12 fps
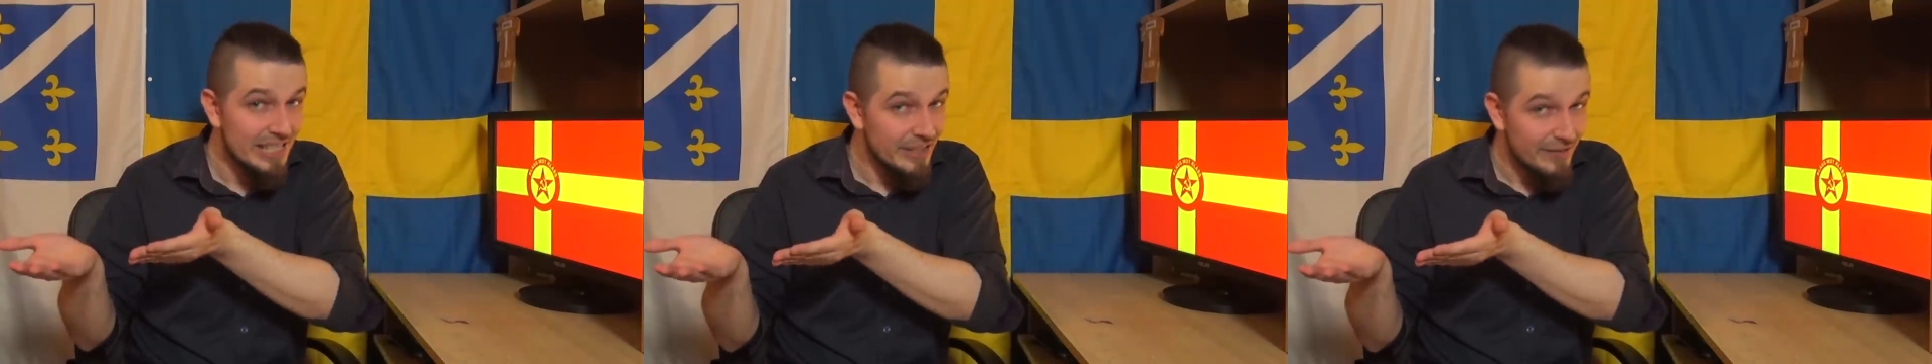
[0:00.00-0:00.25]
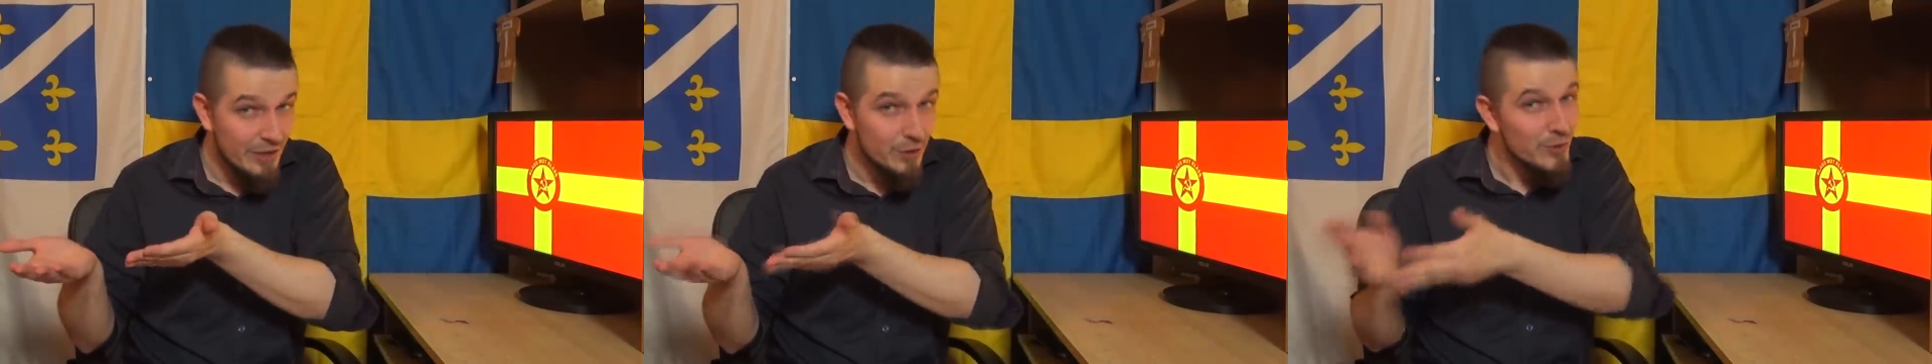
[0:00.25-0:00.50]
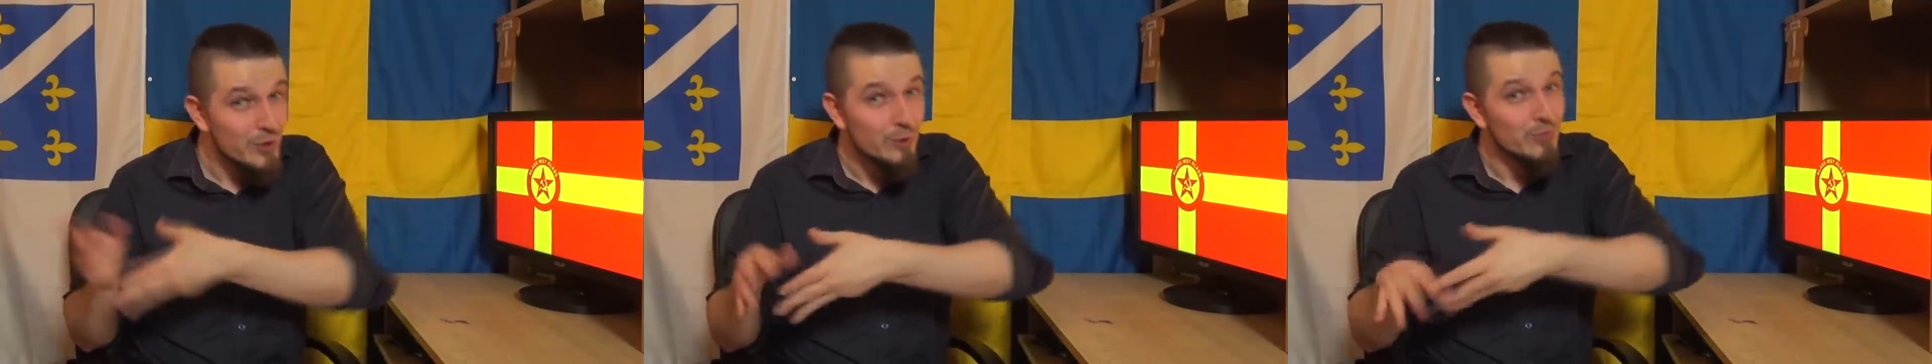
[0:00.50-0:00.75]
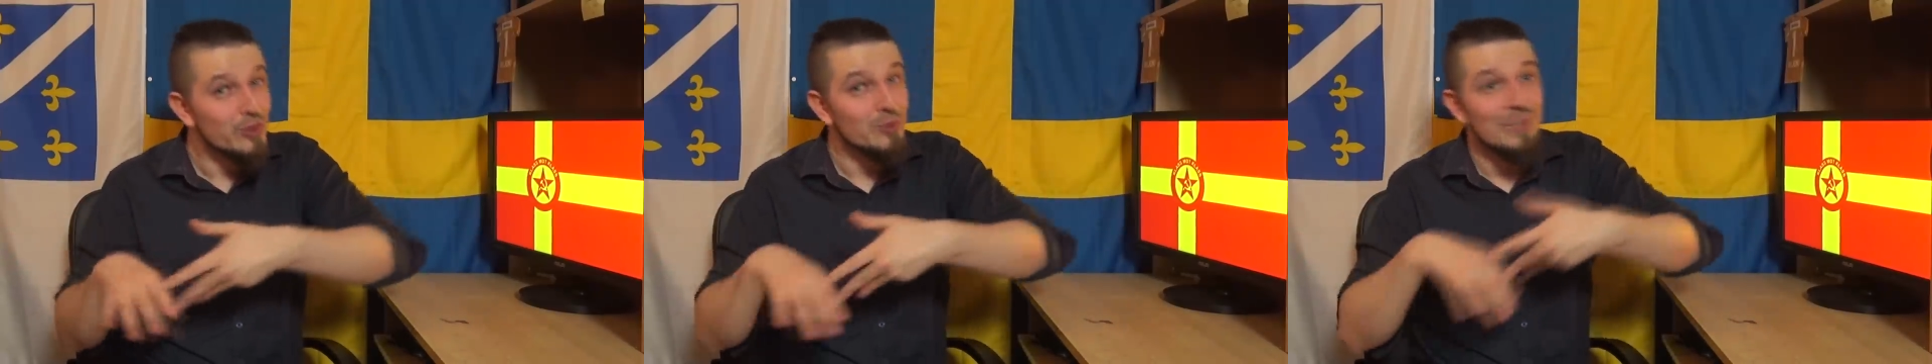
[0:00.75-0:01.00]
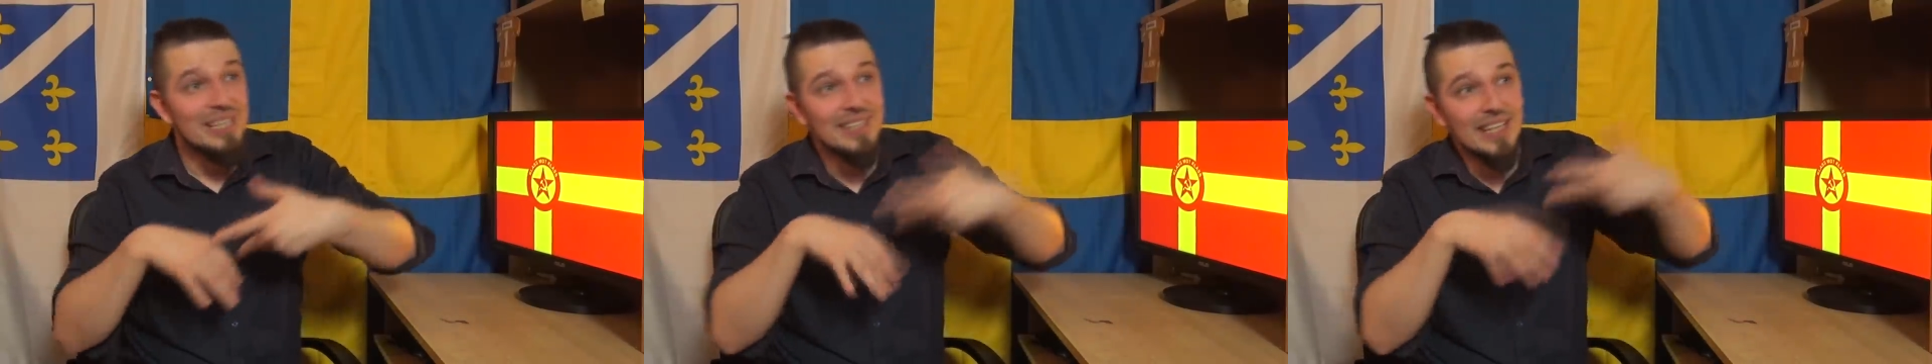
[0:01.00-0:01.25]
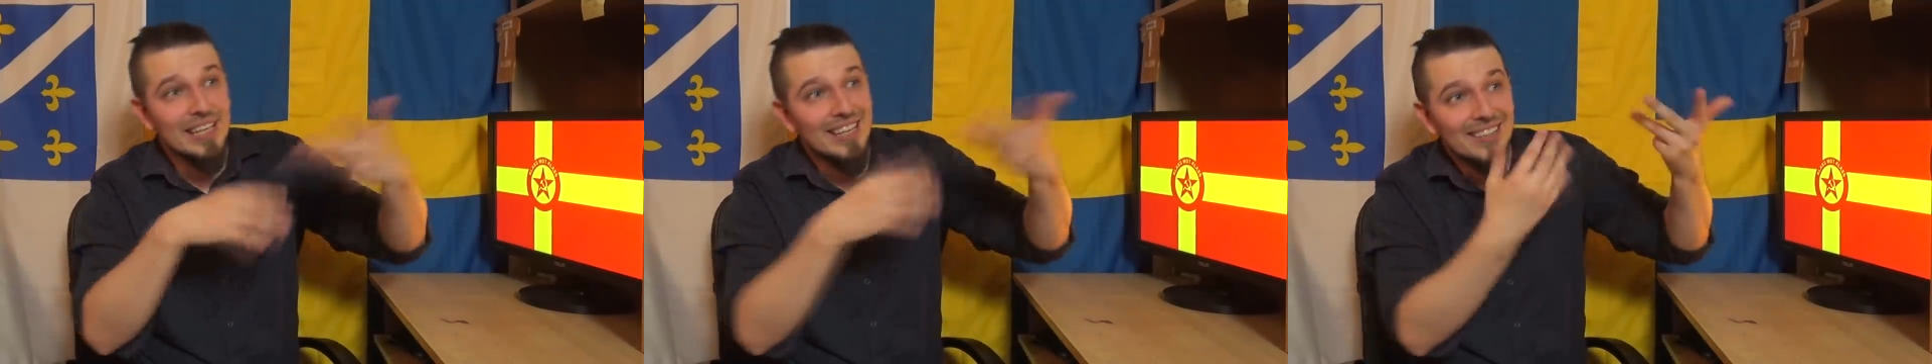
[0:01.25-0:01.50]
individuals wouldn't be
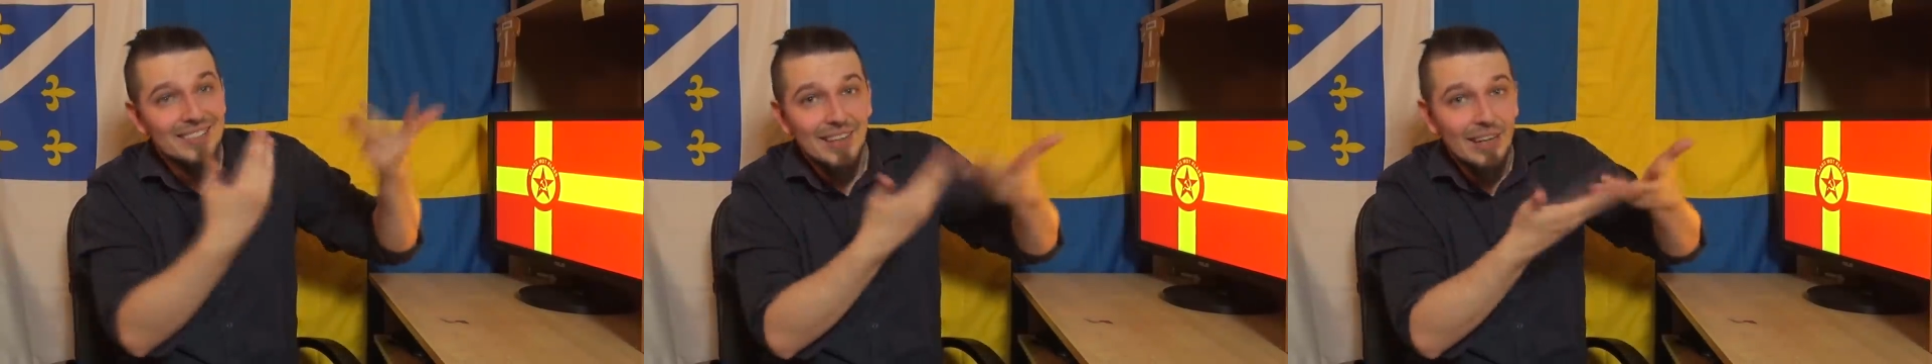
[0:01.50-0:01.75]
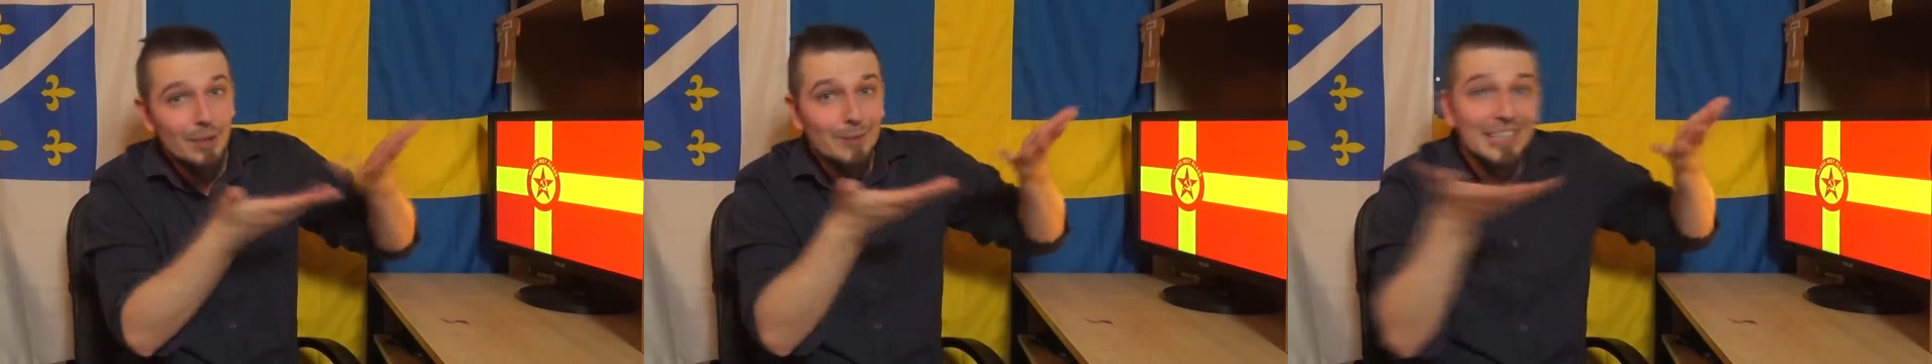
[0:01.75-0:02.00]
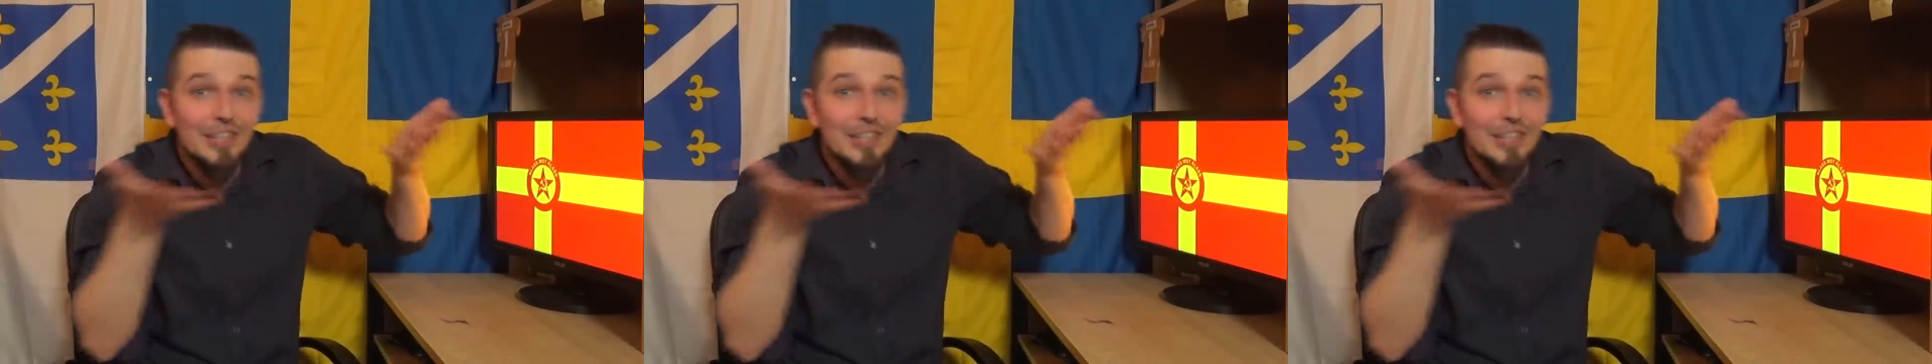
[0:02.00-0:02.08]
seeking asylum in